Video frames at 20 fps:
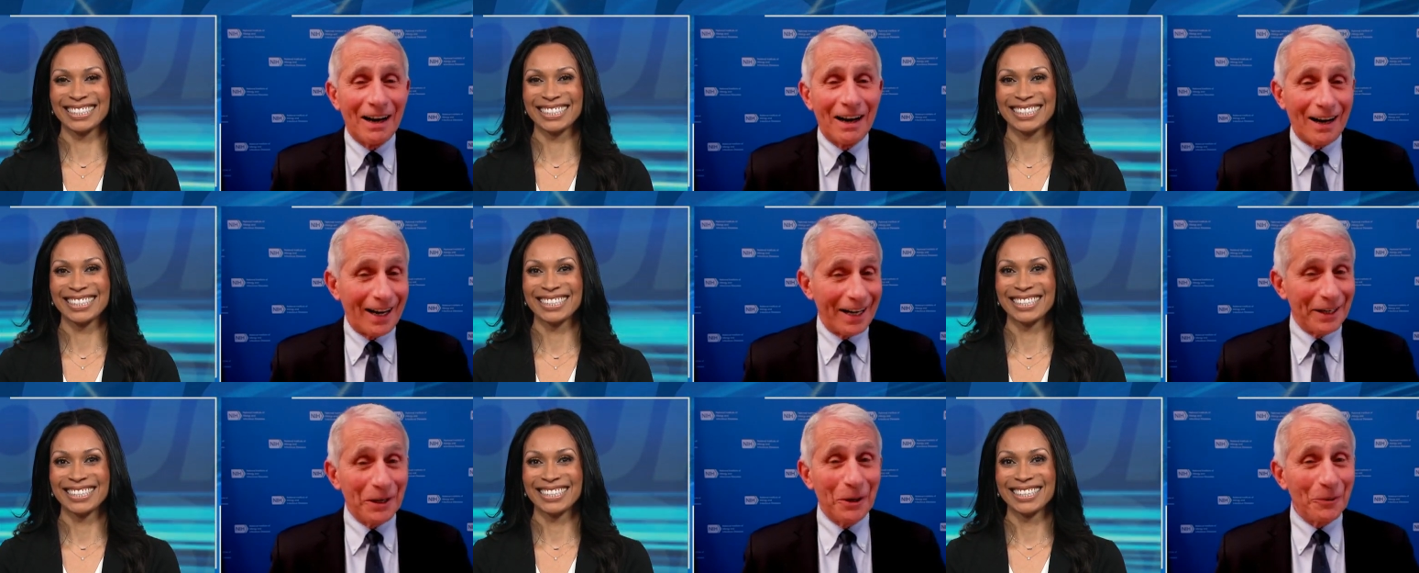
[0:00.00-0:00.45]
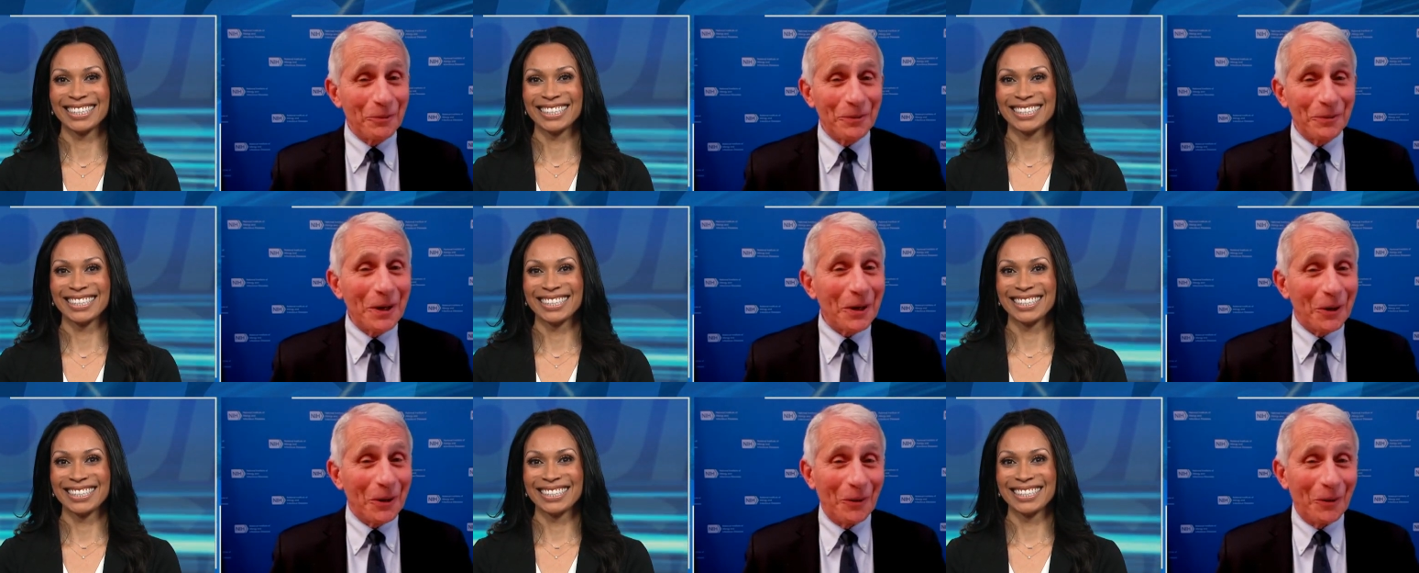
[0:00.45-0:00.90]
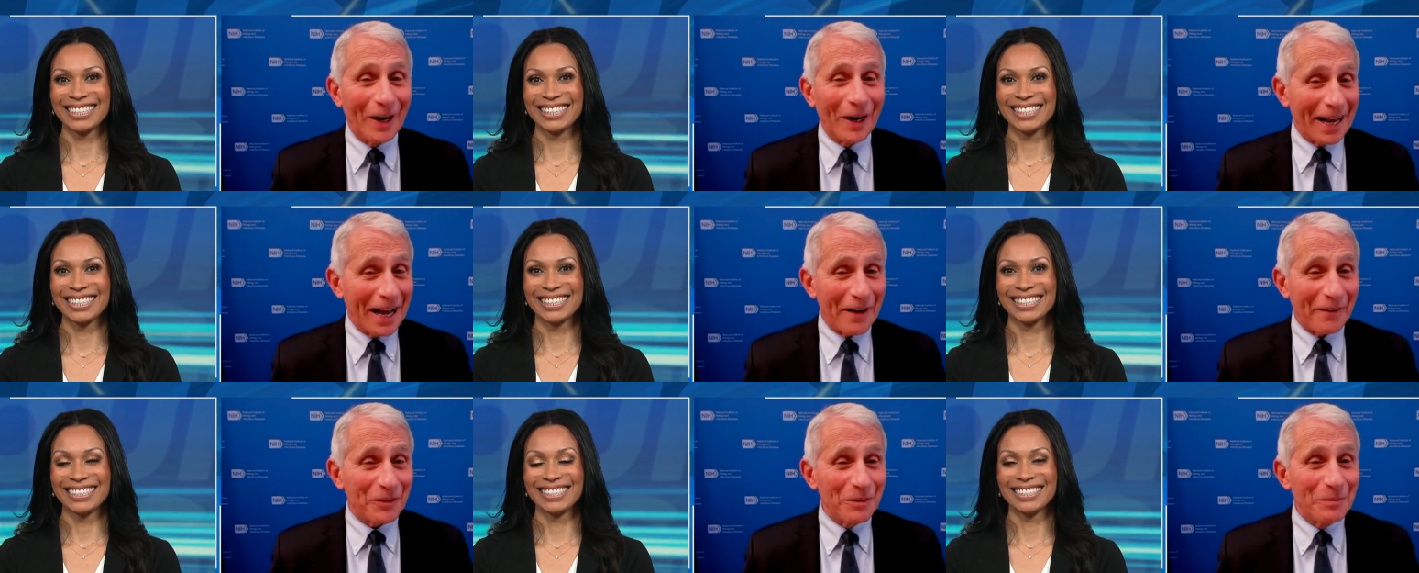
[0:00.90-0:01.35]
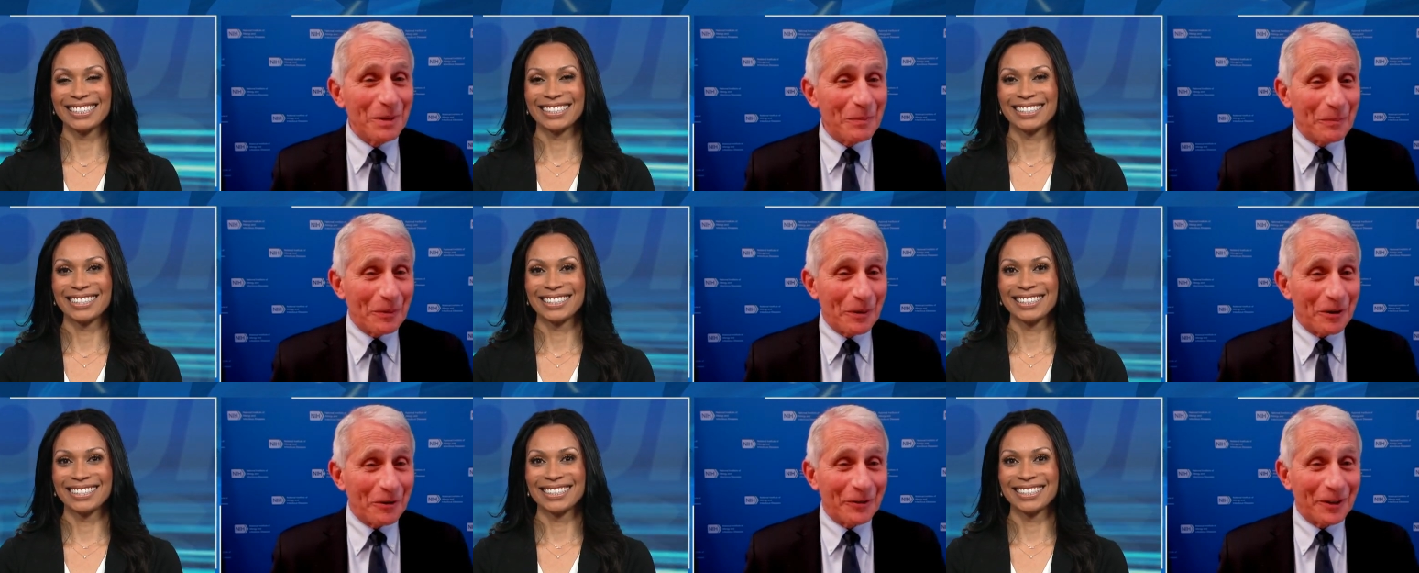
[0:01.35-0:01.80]
Speaker 1: I don't know. I'd have to be
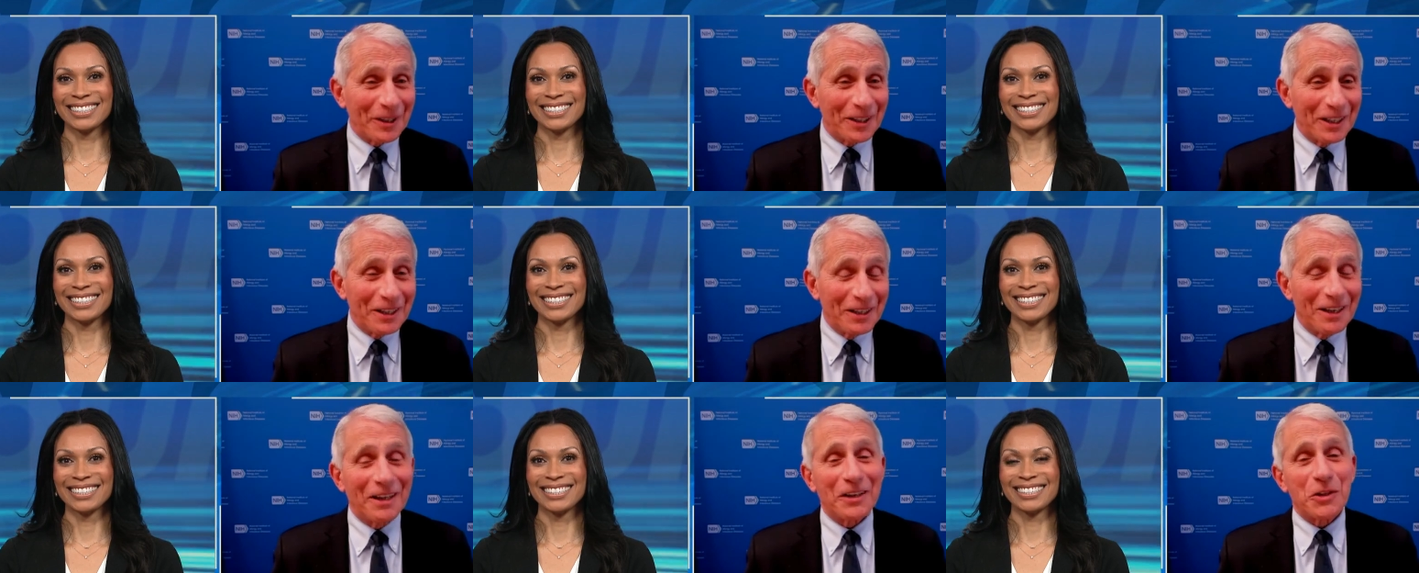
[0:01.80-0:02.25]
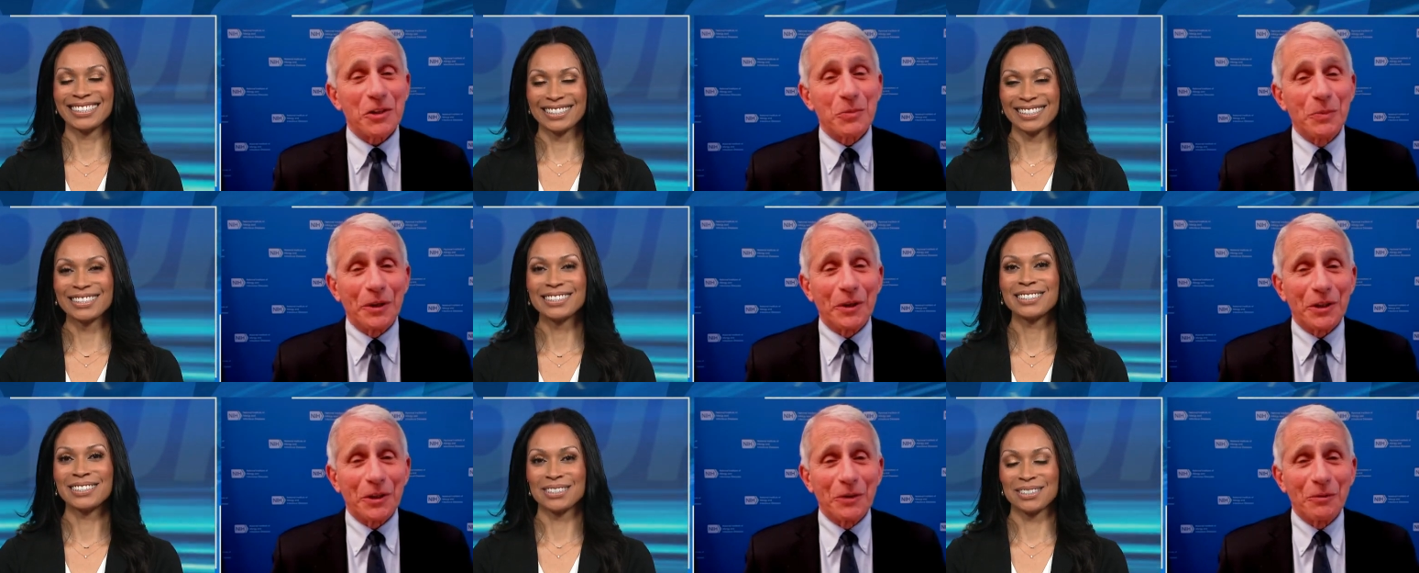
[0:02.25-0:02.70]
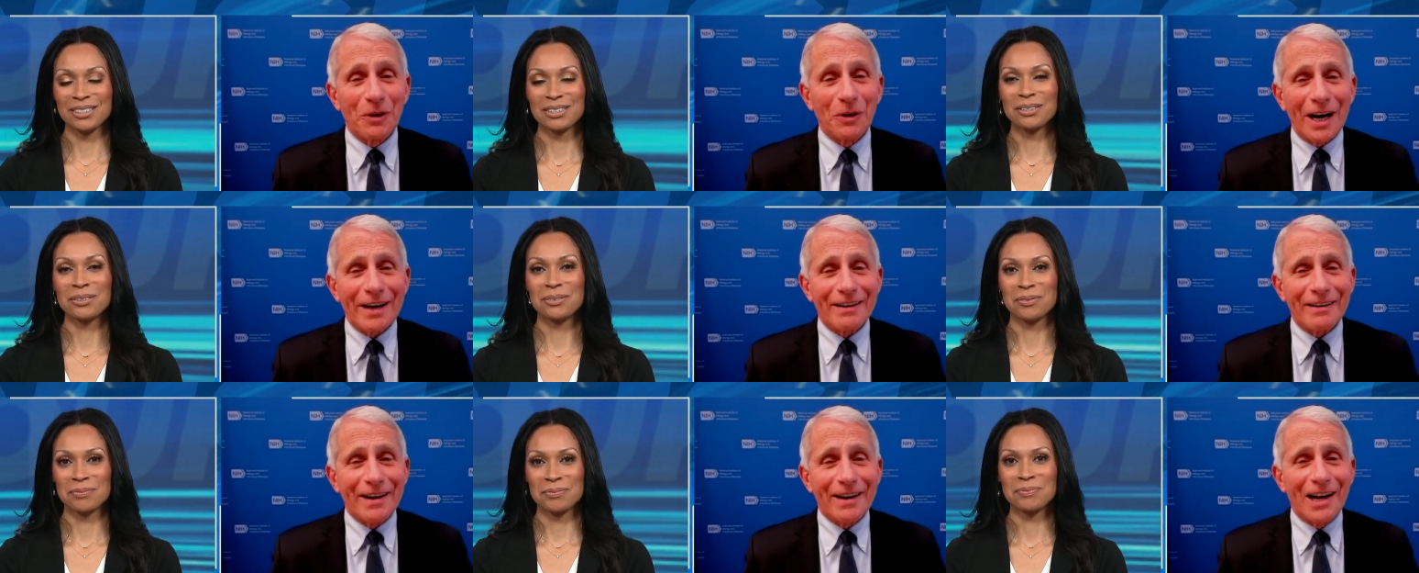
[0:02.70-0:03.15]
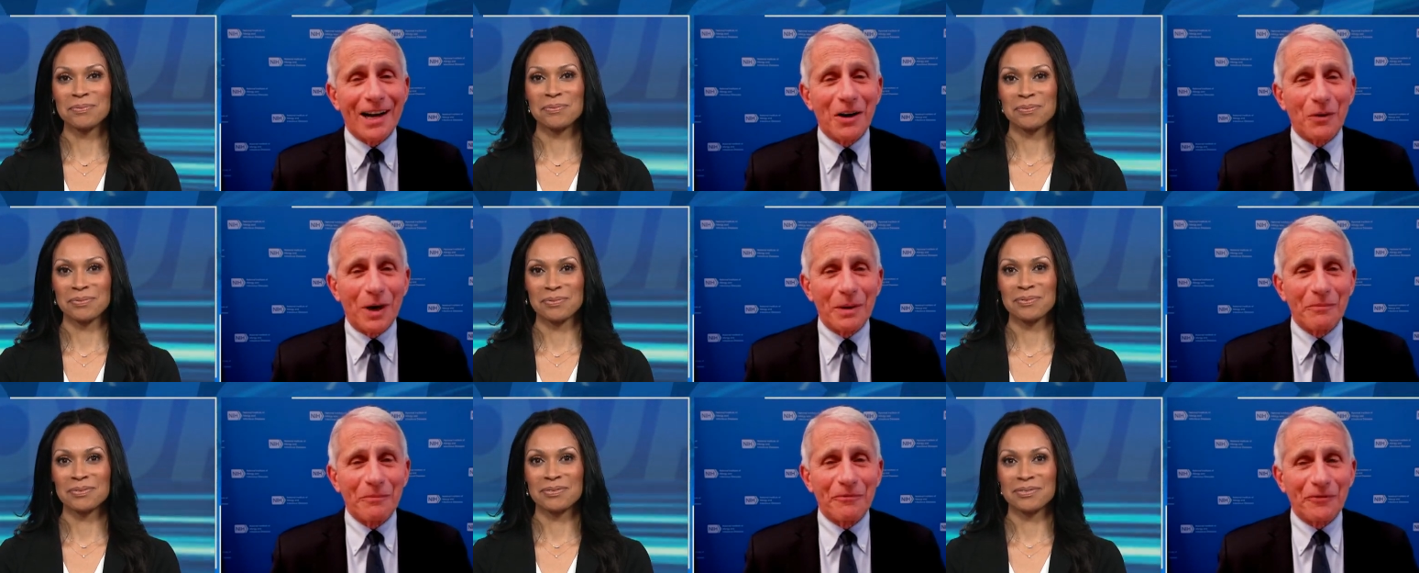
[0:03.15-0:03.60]
perfectly honest with you. Right
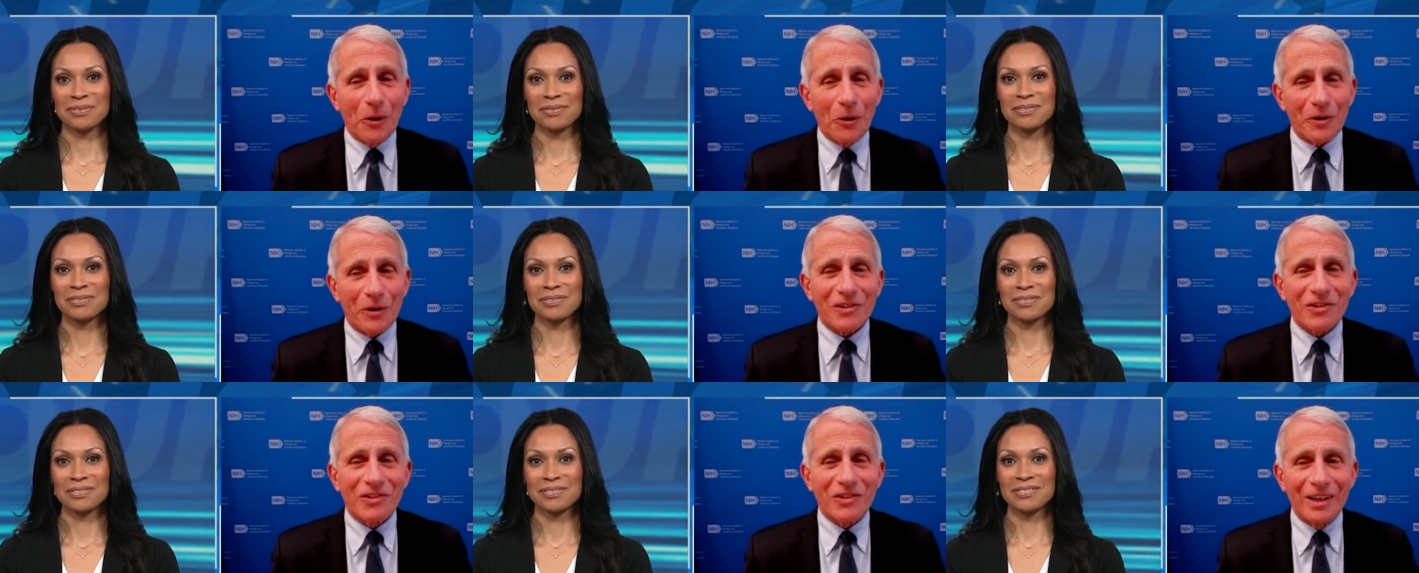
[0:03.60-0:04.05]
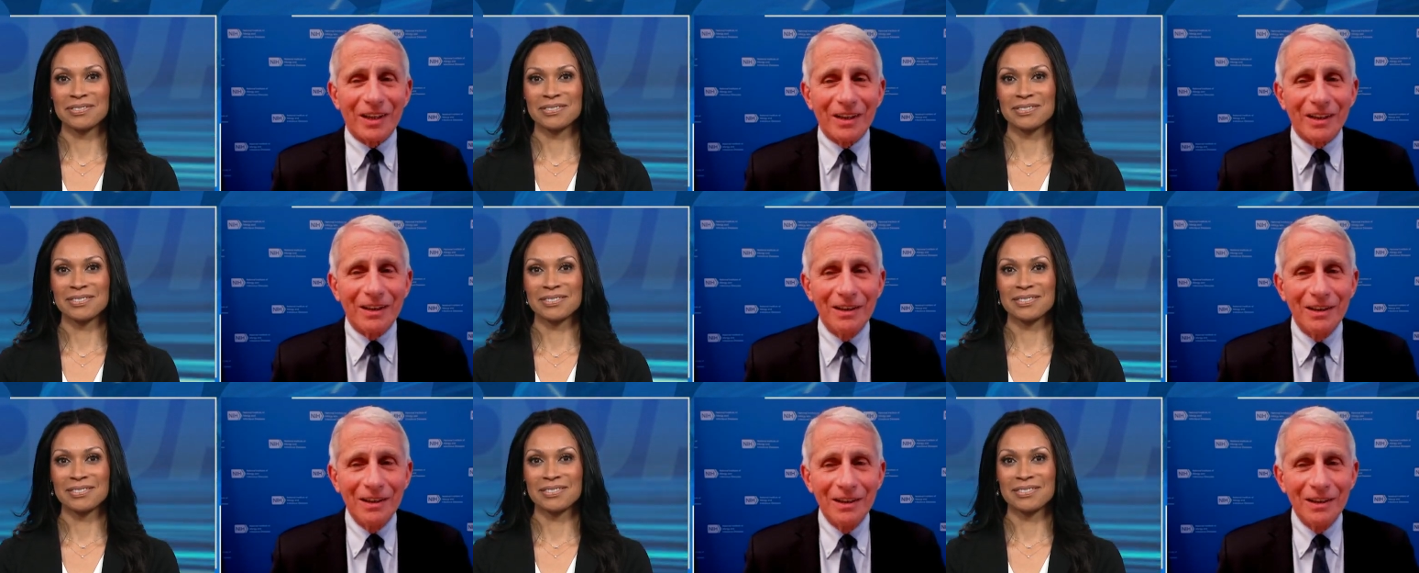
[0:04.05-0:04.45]
now, I'm focusing